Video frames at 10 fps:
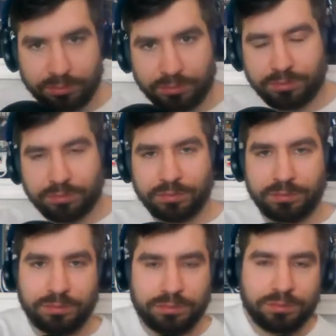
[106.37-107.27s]

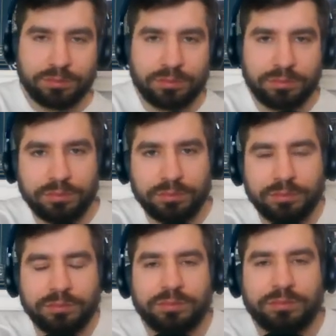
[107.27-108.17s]

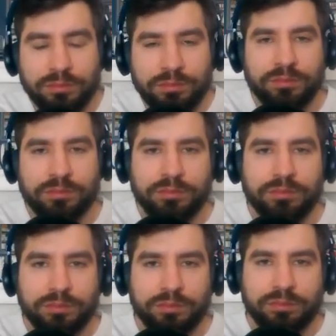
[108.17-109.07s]

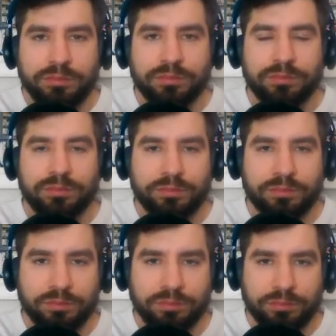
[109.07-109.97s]

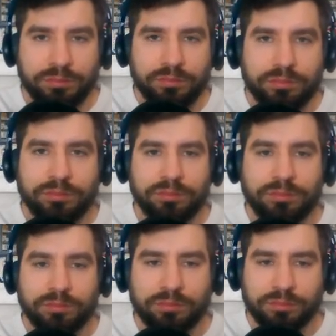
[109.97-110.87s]

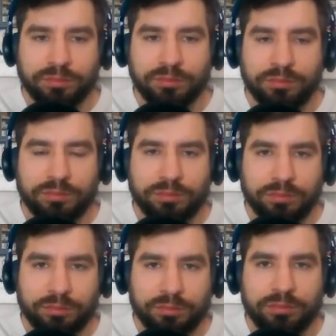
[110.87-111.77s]

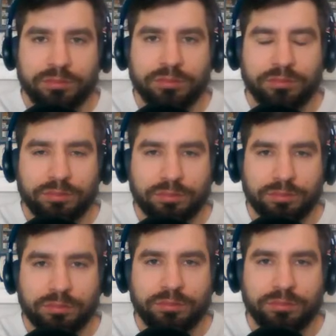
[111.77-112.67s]

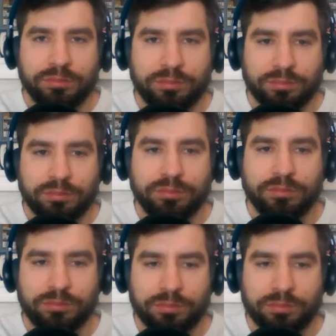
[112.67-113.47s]
The person shown says nothing.